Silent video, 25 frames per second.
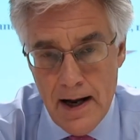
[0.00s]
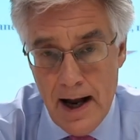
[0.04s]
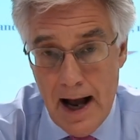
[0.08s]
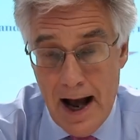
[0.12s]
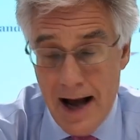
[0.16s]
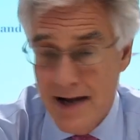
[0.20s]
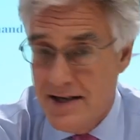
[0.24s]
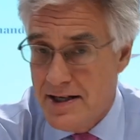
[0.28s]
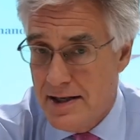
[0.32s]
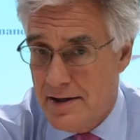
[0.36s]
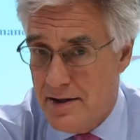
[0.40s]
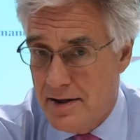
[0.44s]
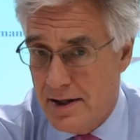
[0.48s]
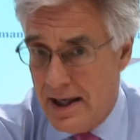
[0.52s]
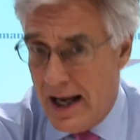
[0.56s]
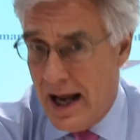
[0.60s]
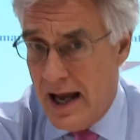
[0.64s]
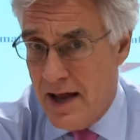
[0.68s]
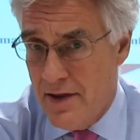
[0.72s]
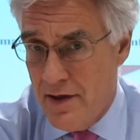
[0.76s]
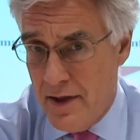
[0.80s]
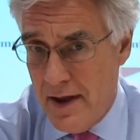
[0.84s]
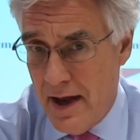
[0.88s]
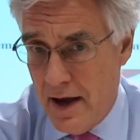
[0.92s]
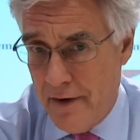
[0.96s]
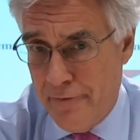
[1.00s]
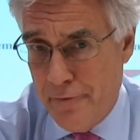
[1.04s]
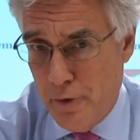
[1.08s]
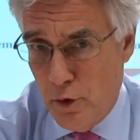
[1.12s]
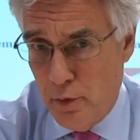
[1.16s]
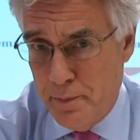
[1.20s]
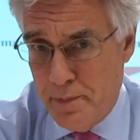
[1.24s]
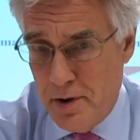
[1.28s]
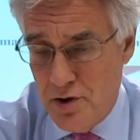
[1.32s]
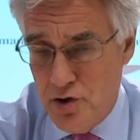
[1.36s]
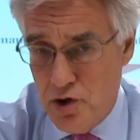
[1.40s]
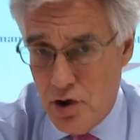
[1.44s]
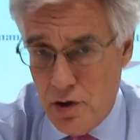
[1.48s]
And it can therefore
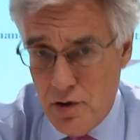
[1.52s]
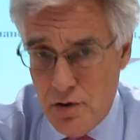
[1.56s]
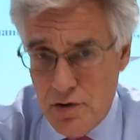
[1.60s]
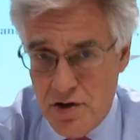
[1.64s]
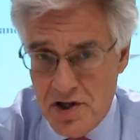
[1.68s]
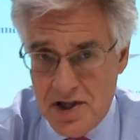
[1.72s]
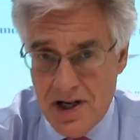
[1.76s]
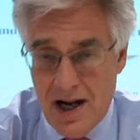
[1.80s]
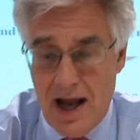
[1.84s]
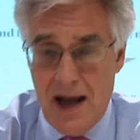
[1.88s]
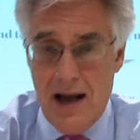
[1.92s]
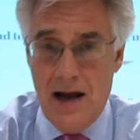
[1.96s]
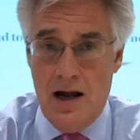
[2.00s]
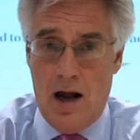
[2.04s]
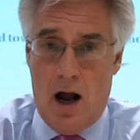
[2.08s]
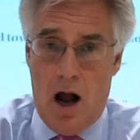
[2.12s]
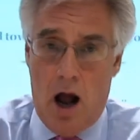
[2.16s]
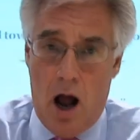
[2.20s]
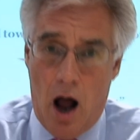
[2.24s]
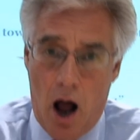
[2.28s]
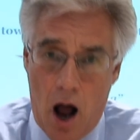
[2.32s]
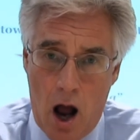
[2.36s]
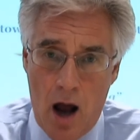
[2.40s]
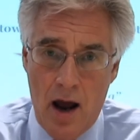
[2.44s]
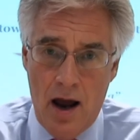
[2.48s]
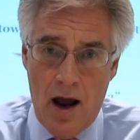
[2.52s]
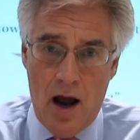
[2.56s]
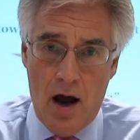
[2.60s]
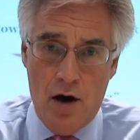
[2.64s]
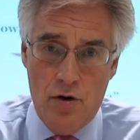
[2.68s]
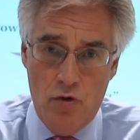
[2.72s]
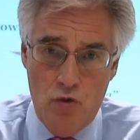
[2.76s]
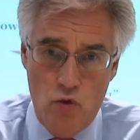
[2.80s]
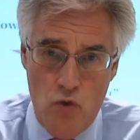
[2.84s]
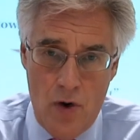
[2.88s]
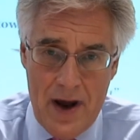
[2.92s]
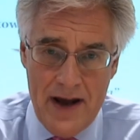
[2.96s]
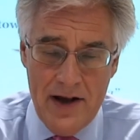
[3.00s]
produce a higher
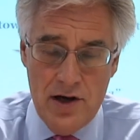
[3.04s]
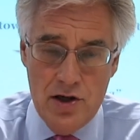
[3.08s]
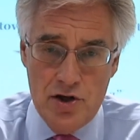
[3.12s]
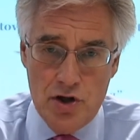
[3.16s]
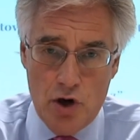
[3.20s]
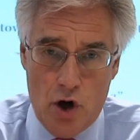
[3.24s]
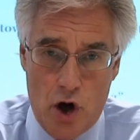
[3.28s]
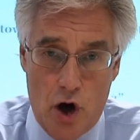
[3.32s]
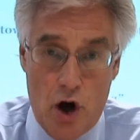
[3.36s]
rate